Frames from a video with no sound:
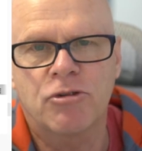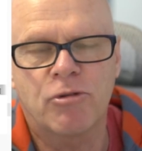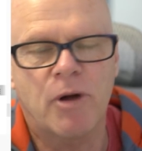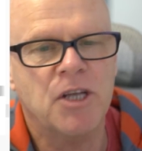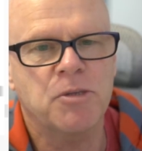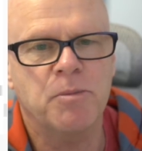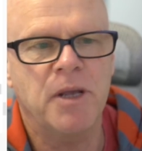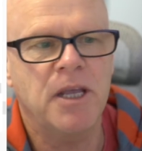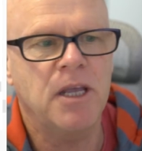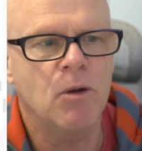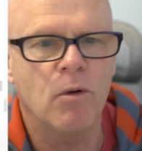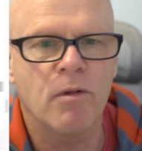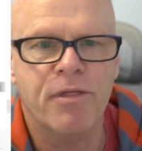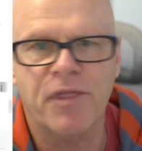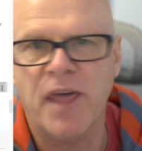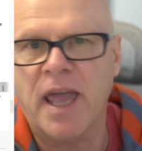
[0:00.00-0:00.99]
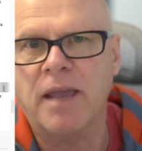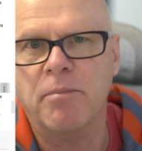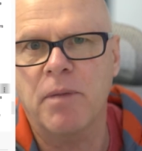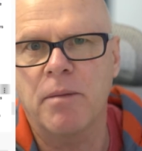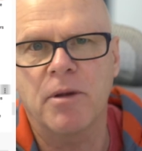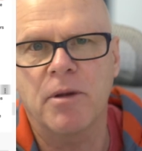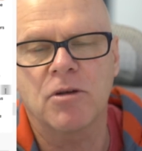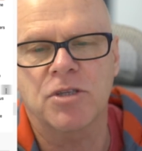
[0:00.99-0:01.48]
Trust me, you will
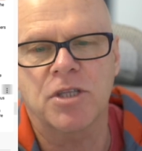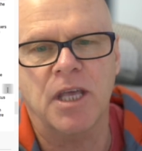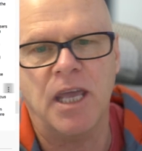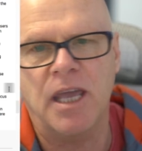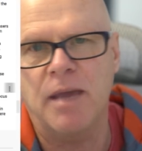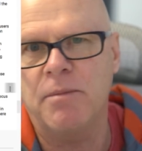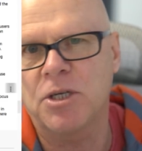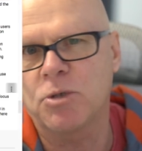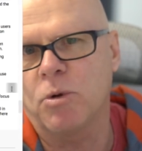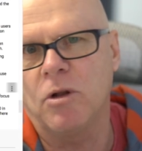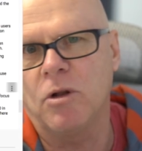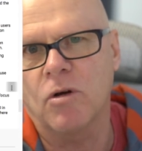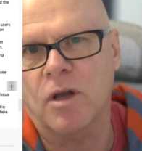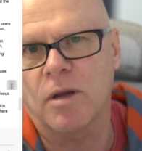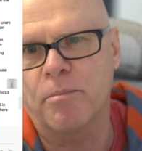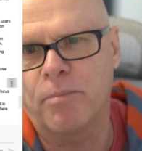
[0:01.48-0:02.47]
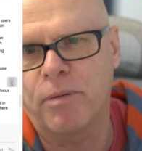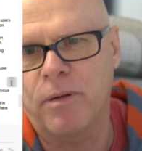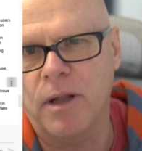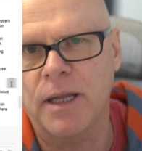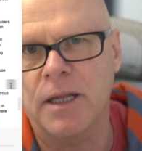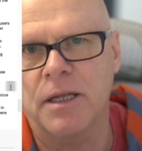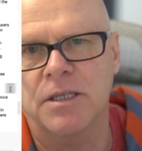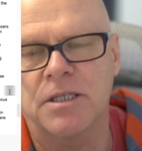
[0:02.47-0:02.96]
thank me because the image will look
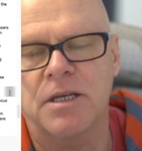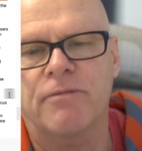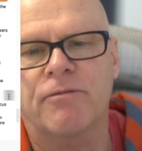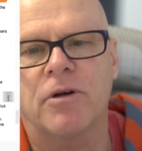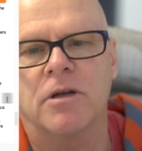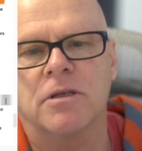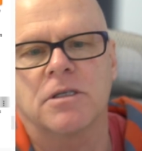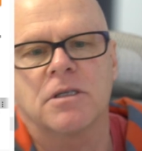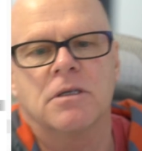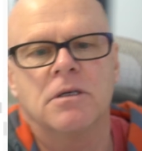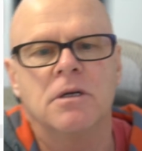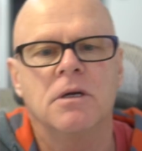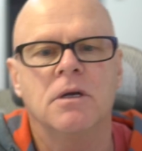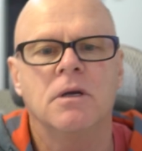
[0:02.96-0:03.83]
completely different.